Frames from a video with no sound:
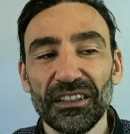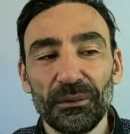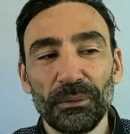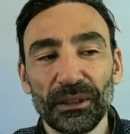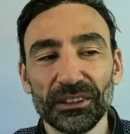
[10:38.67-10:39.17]

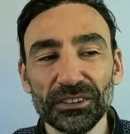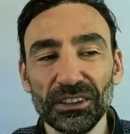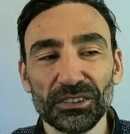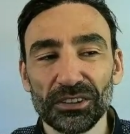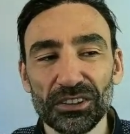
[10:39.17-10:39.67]
But in order
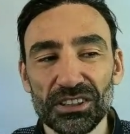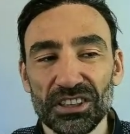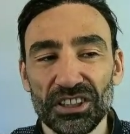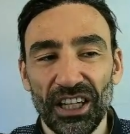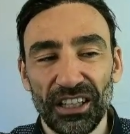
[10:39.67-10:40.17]
to close this
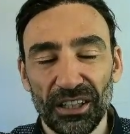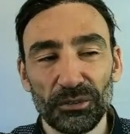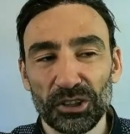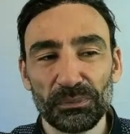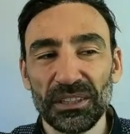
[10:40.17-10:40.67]
channel,
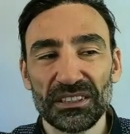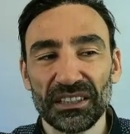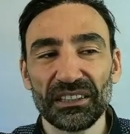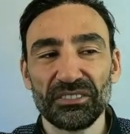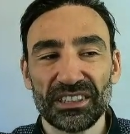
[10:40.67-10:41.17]
which means
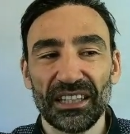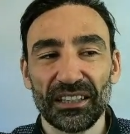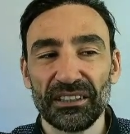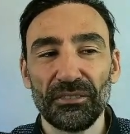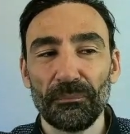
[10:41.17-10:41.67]

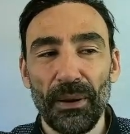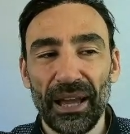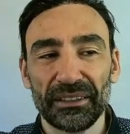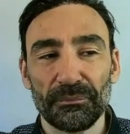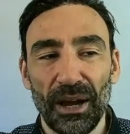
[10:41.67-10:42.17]
giving
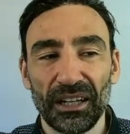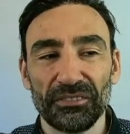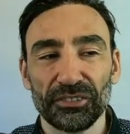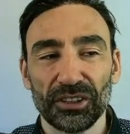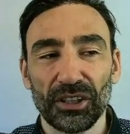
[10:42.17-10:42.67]
back the money
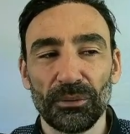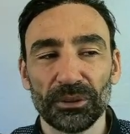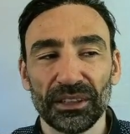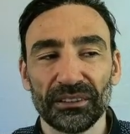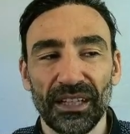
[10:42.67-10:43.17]
from the common
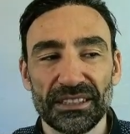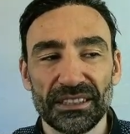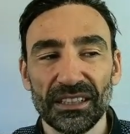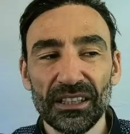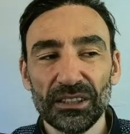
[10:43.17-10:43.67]
address
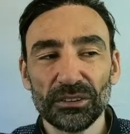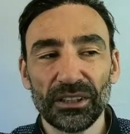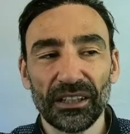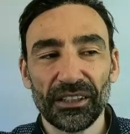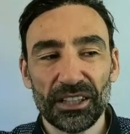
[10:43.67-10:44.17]
to
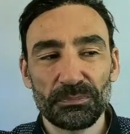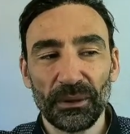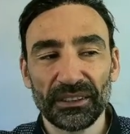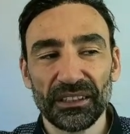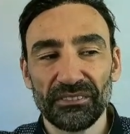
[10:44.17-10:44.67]
their
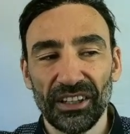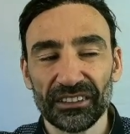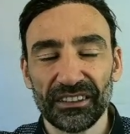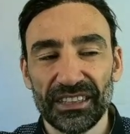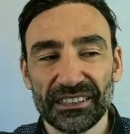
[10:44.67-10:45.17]
respective
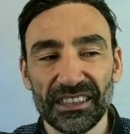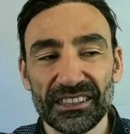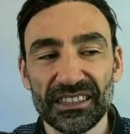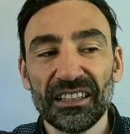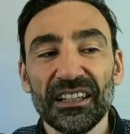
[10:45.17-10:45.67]
addresses,